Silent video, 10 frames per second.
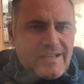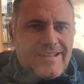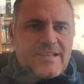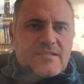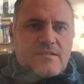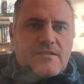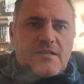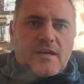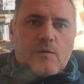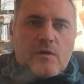lesson to
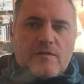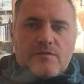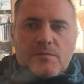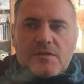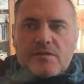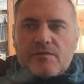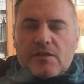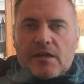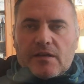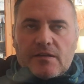take away from this, if you
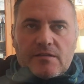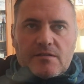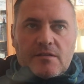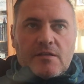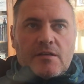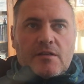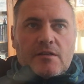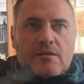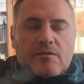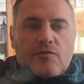like, is
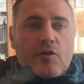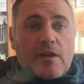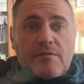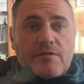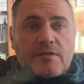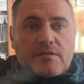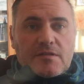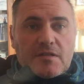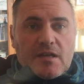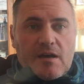not everything's a
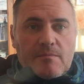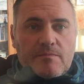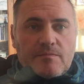scam.